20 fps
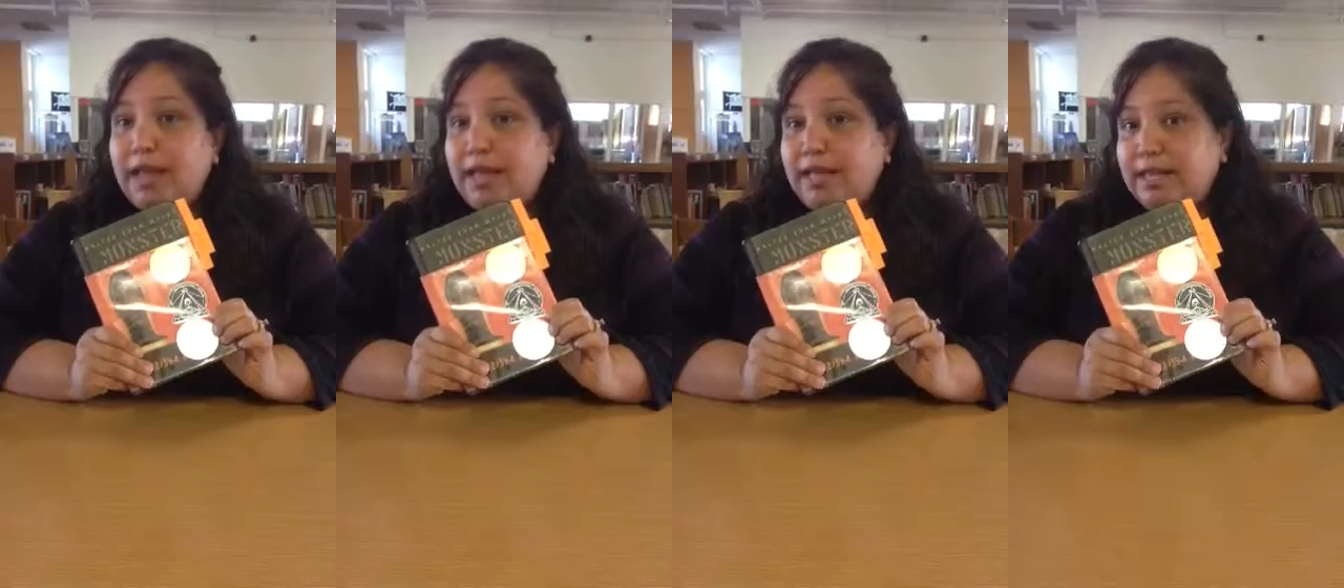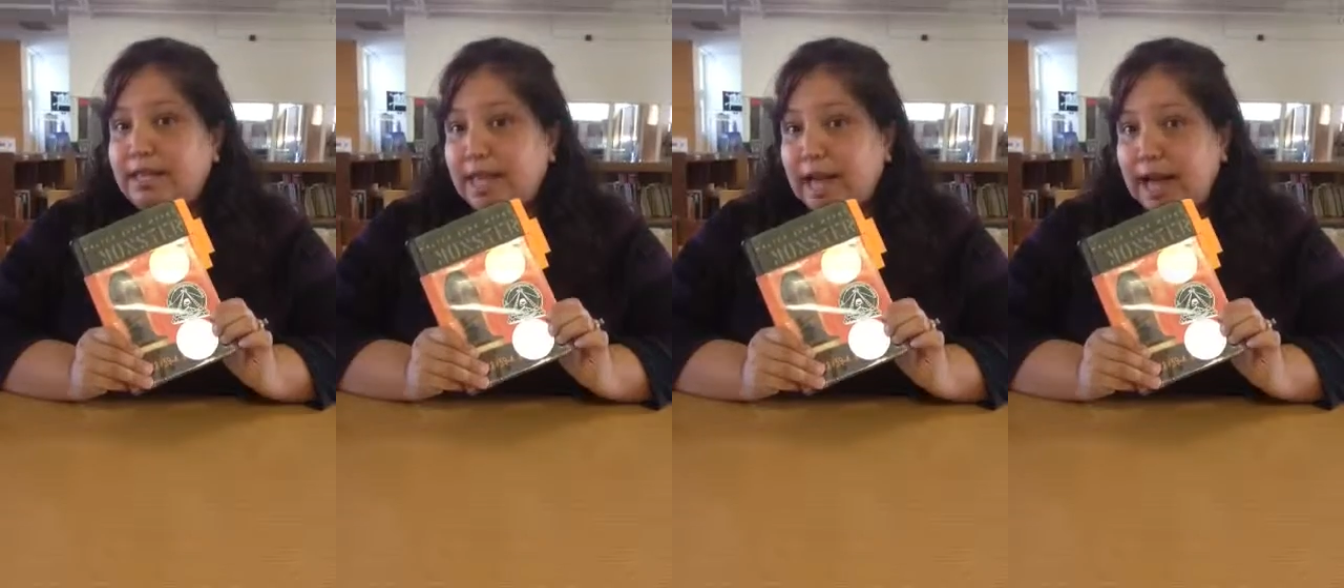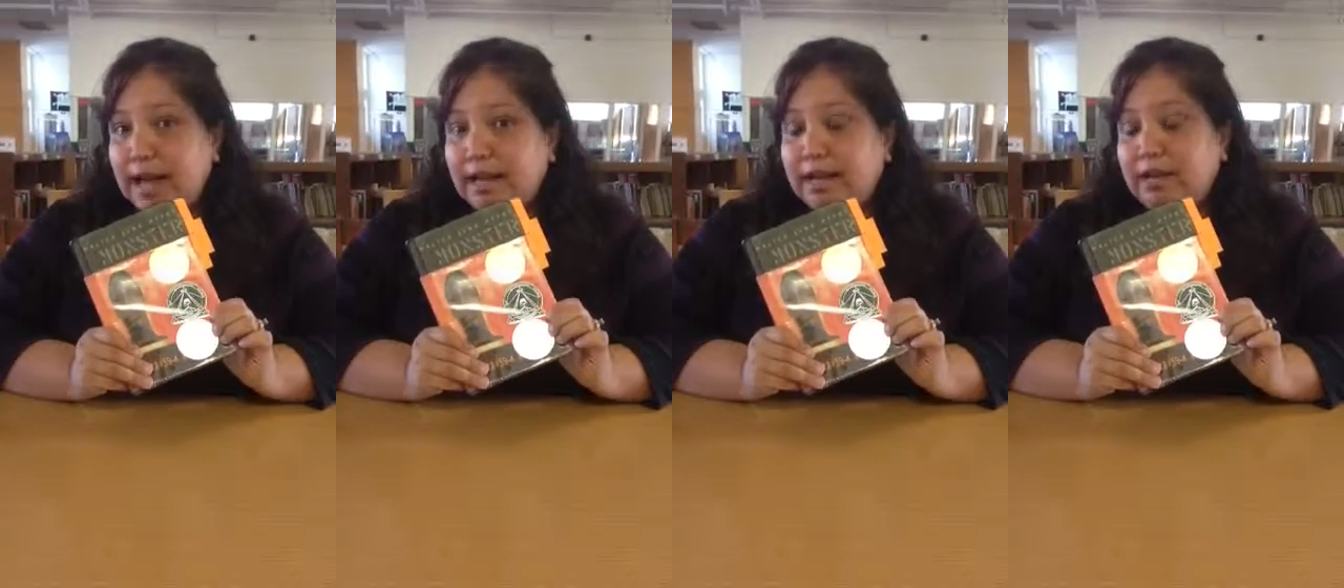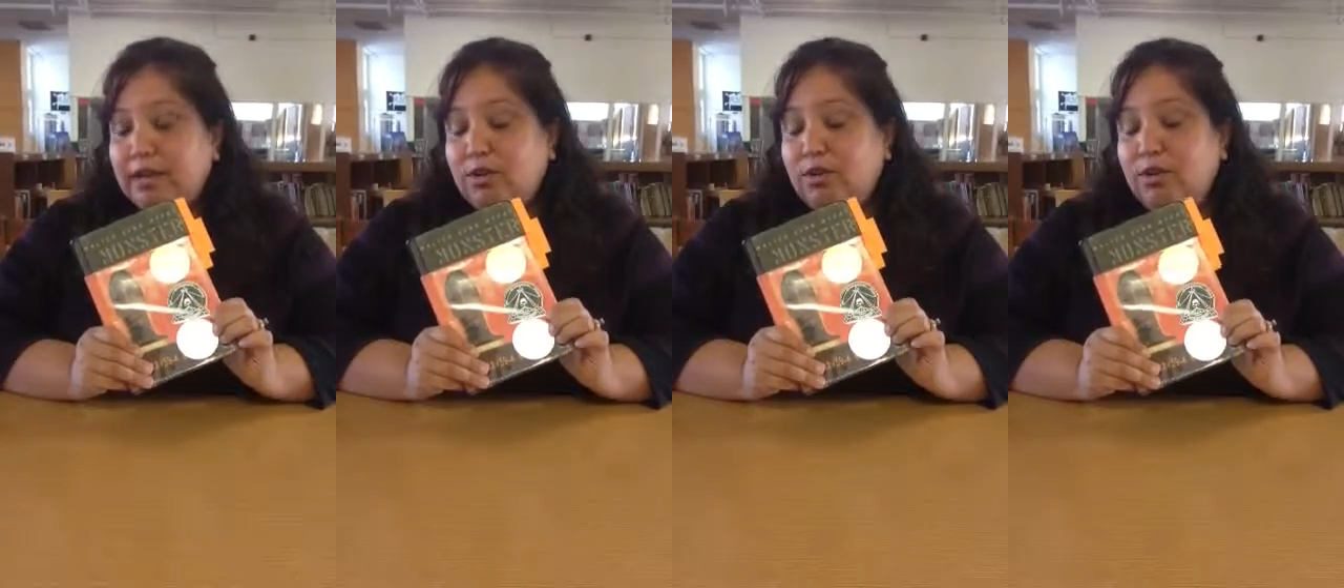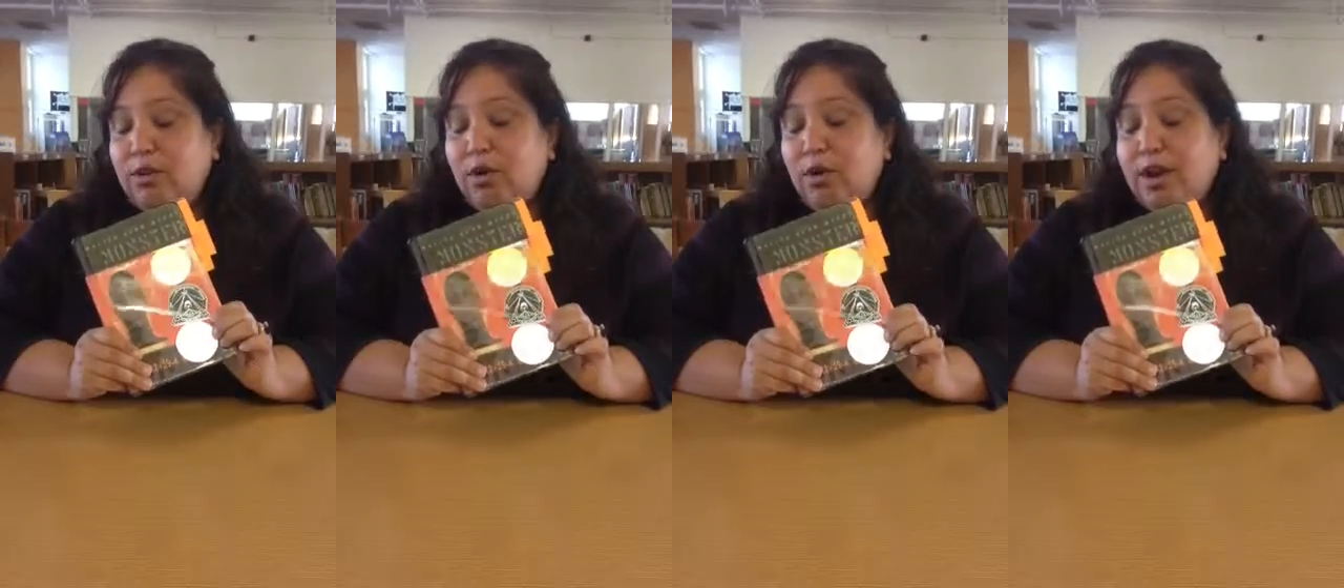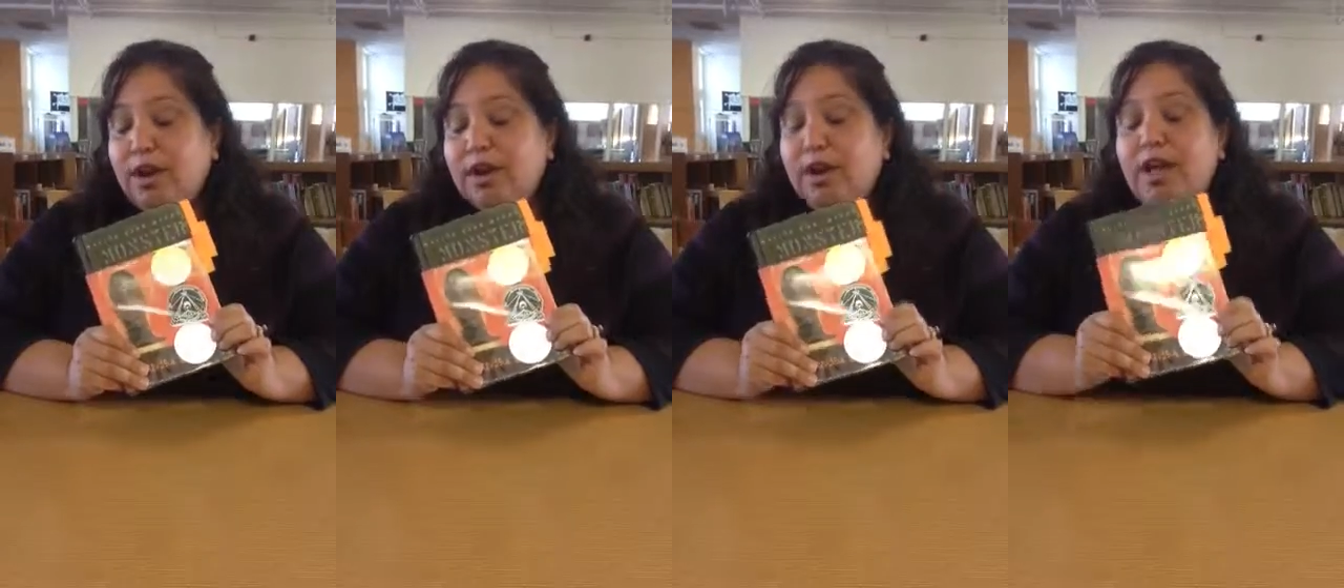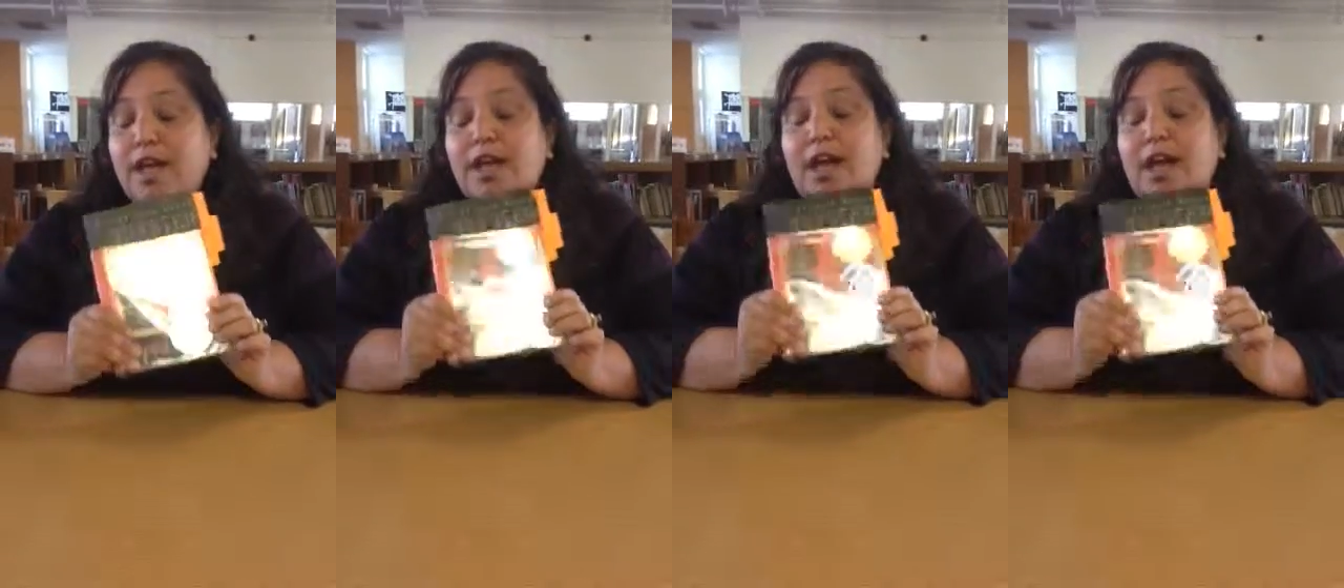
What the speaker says: like that in New York.